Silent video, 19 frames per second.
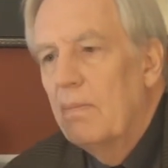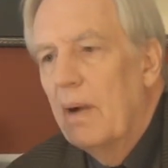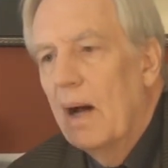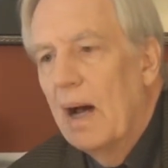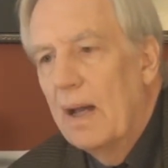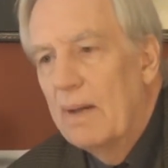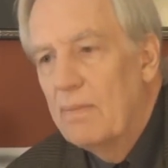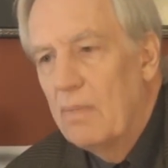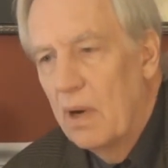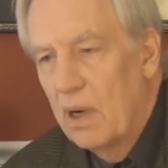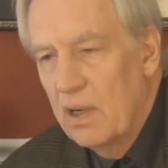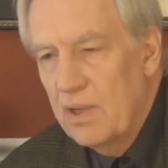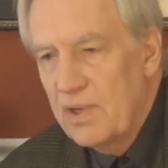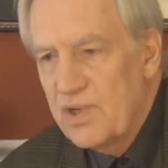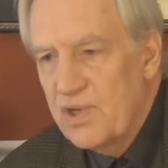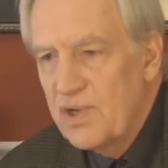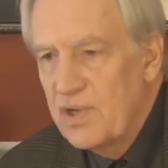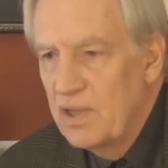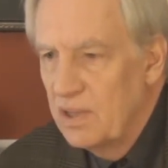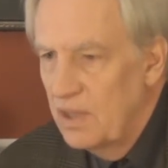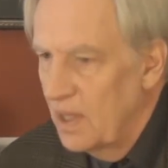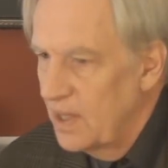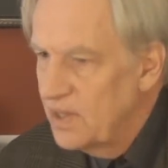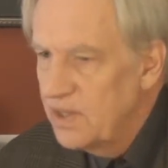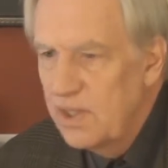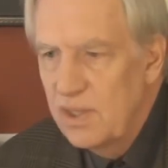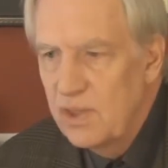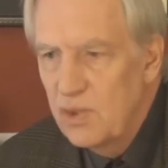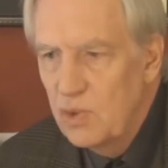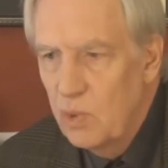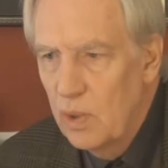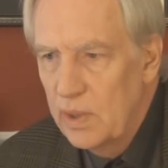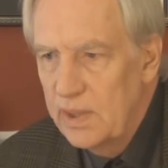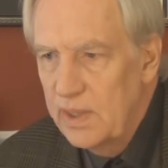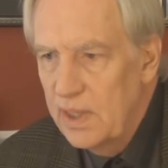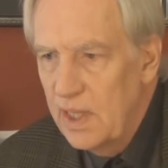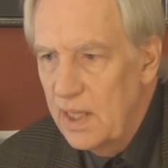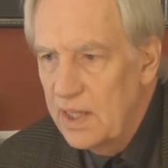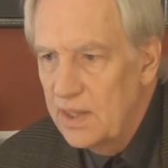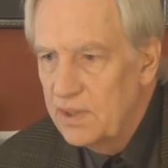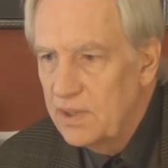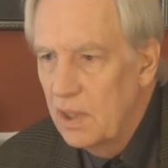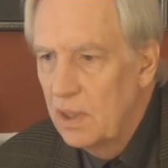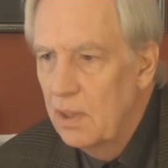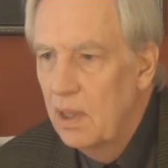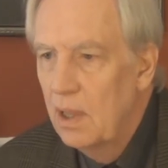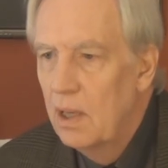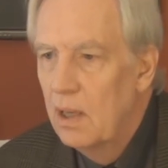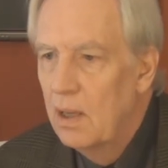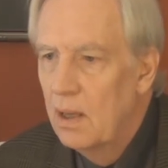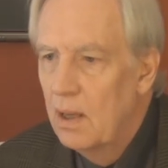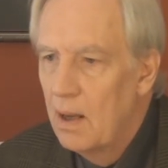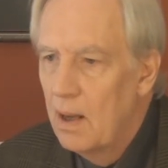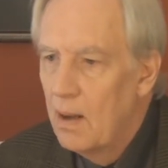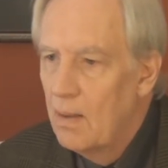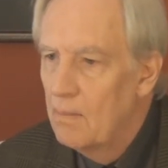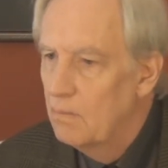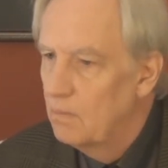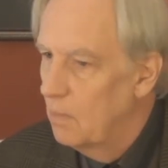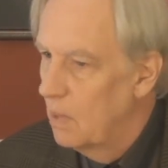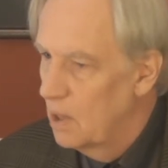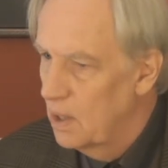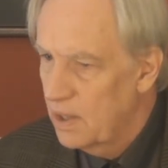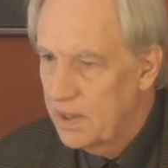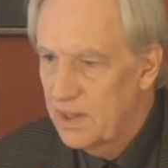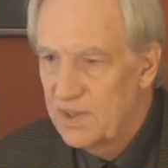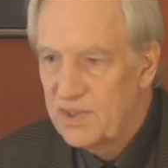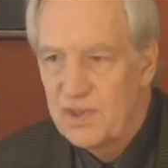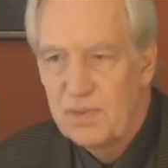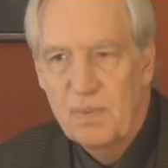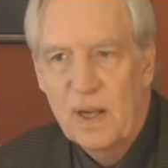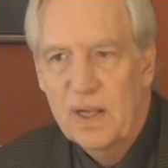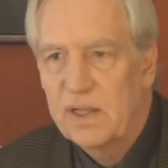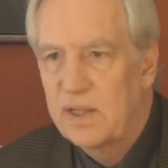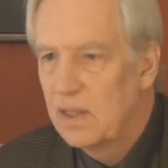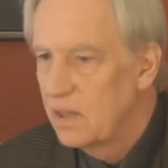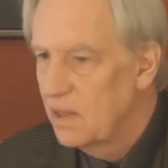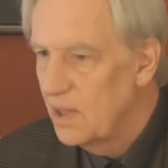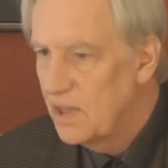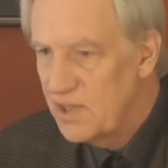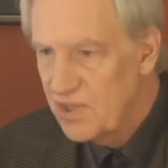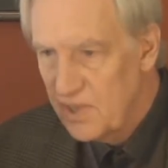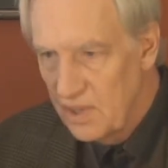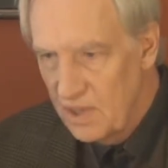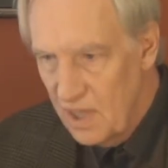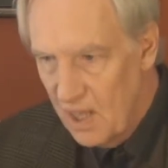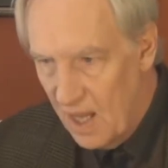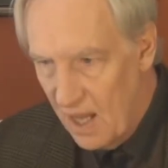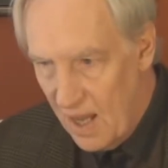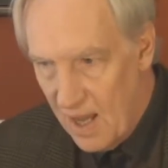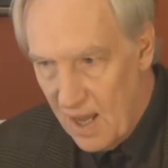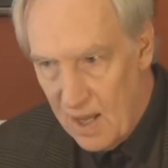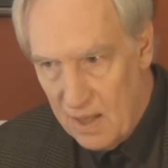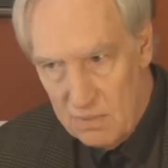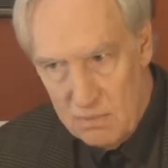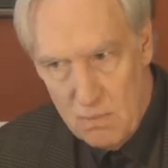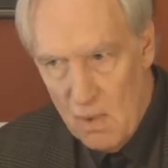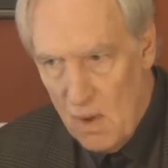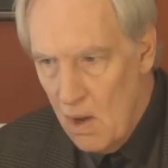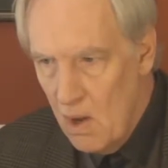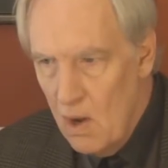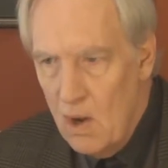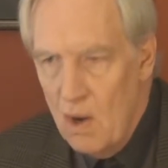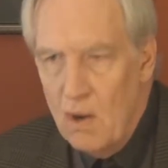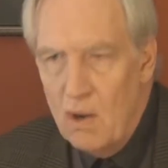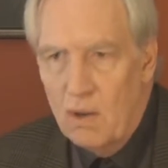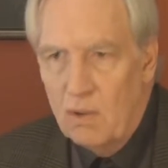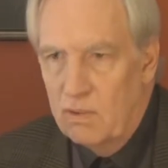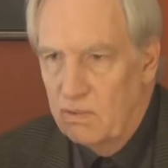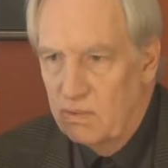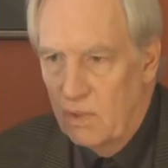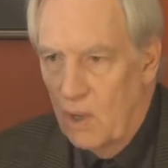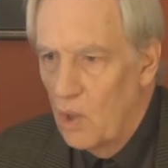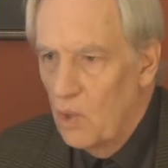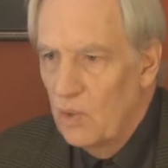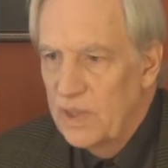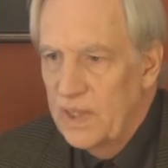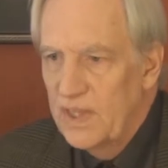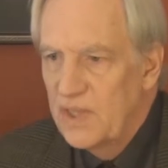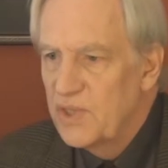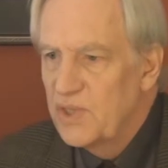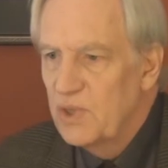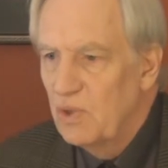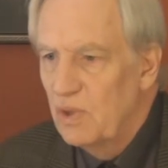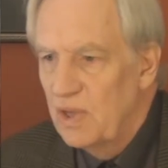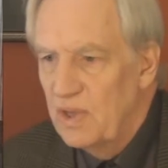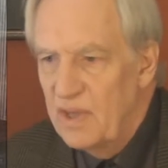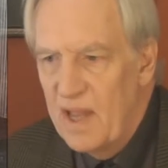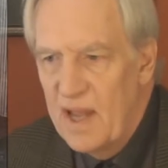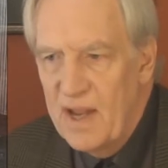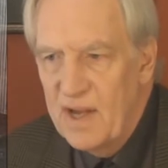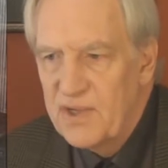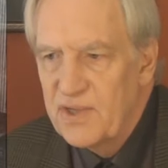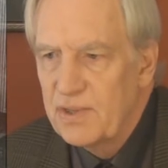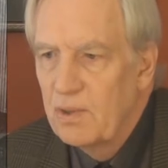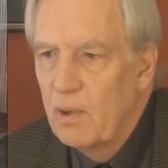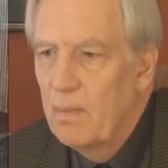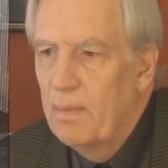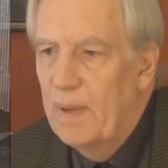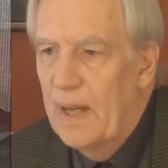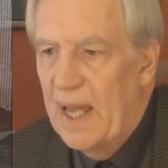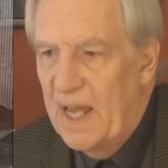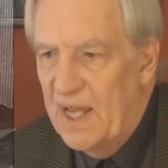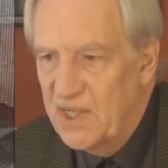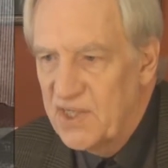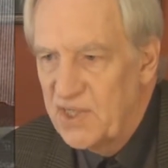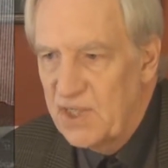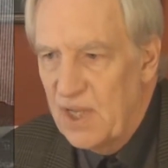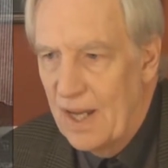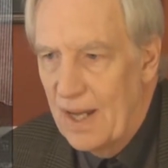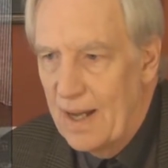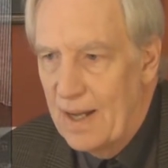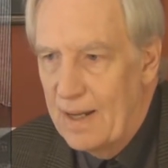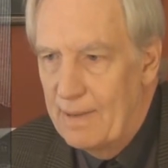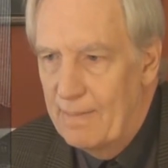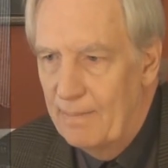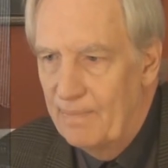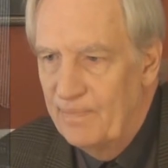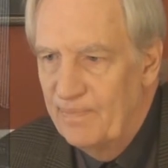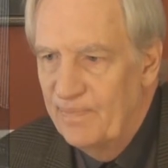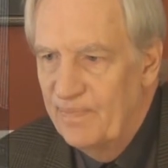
By March 1928, market speculation had grown into a national pastime.